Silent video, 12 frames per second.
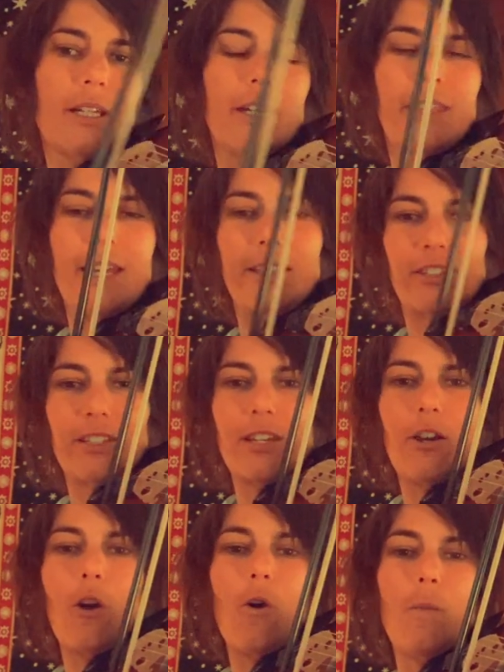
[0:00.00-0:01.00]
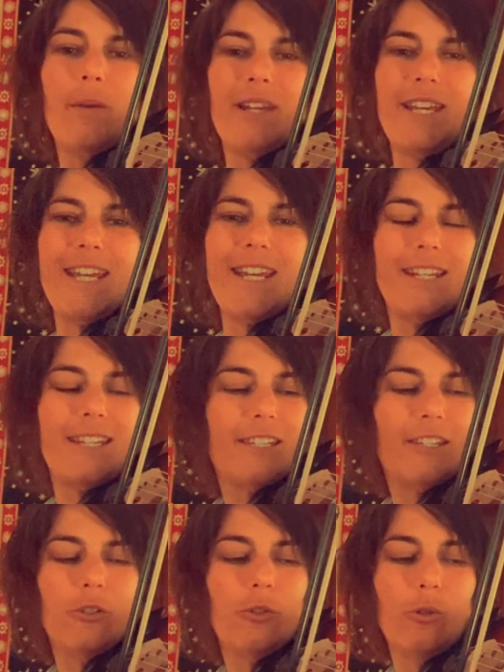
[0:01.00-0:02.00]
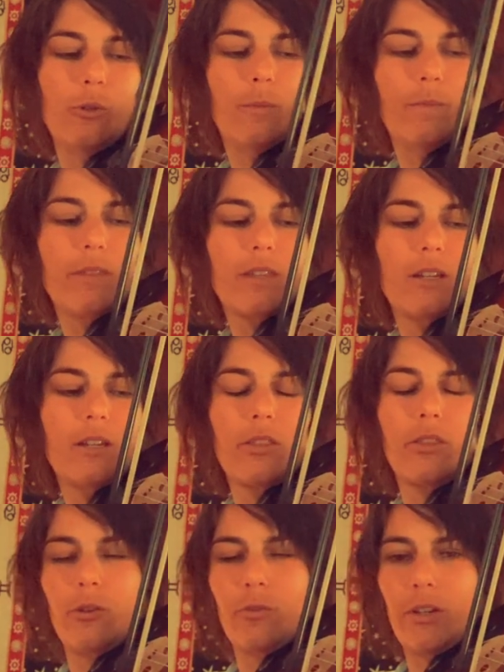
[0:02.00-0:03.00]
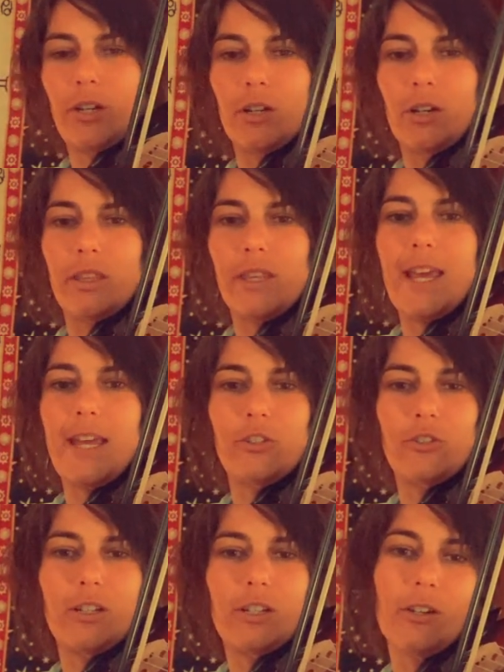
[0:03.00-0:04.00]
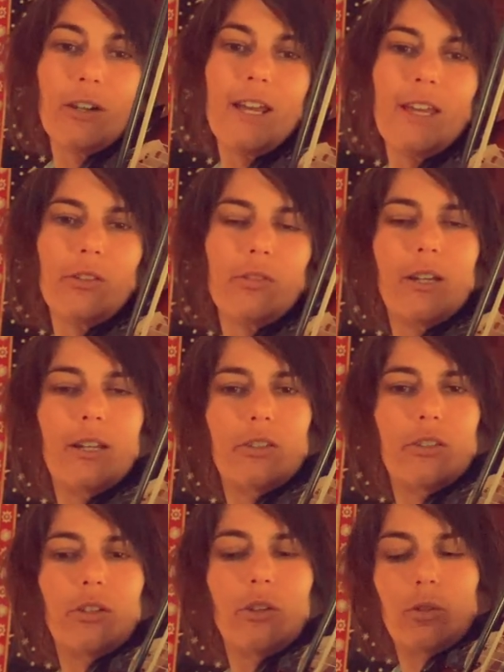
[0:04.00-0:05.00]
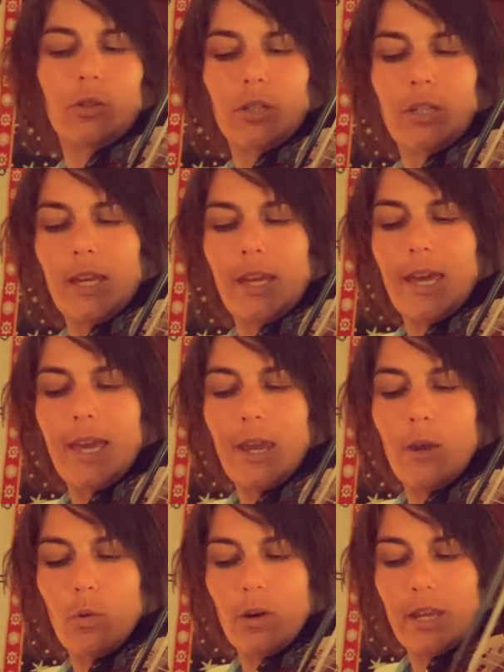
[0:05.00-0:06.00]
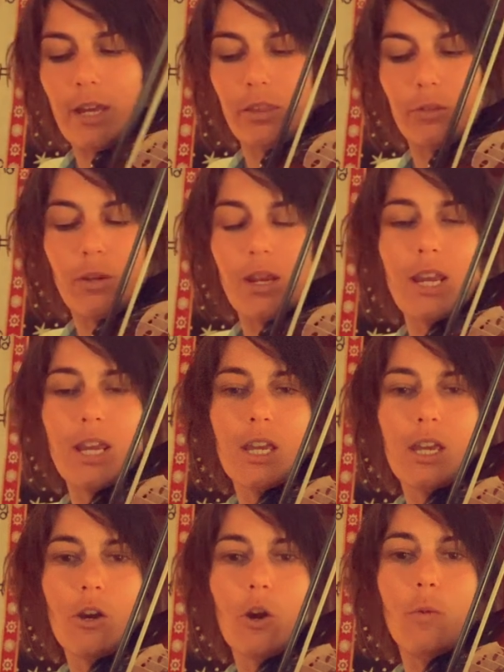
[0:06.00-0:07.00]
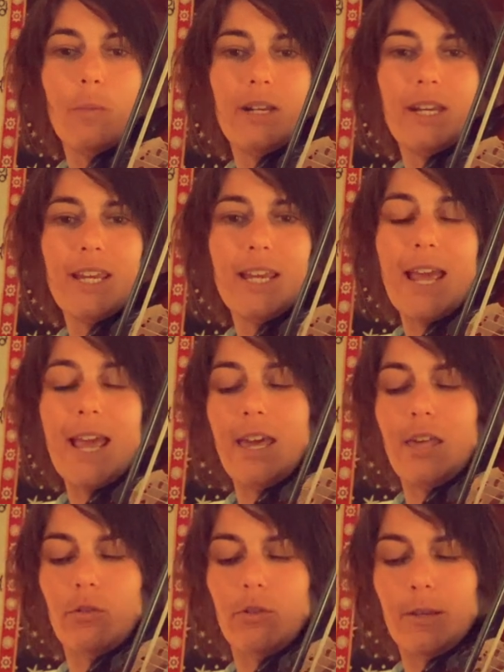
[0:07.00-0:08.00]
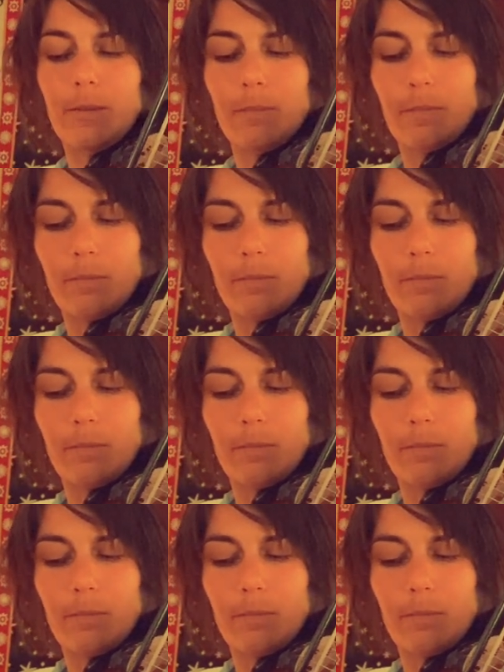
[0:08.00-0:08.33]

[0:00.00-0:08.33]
And that's open E to third finger on the A string or A3. So A1, A3, open E, A3.